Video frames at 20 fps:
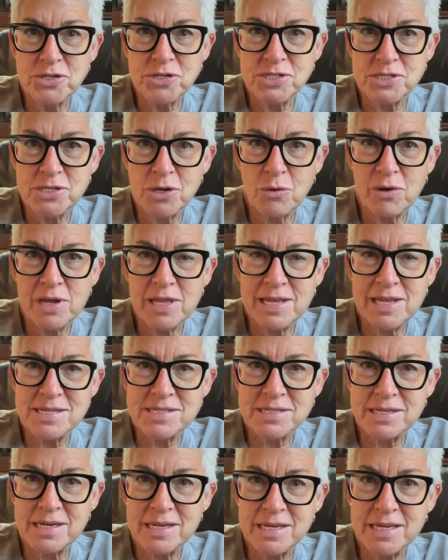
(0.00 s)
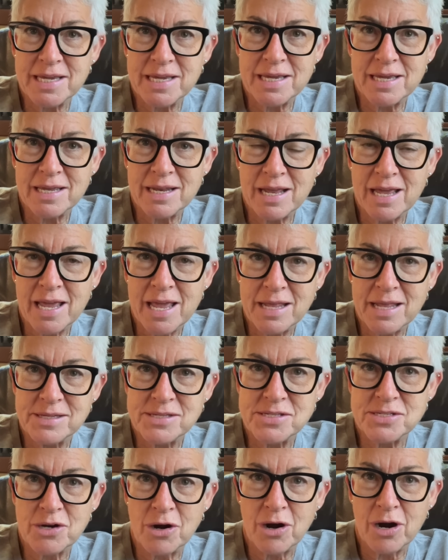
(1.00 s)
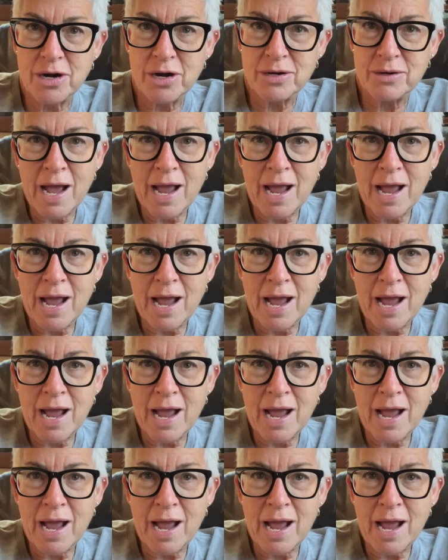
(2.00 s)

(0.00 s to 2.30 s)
So he's gonna get a head start.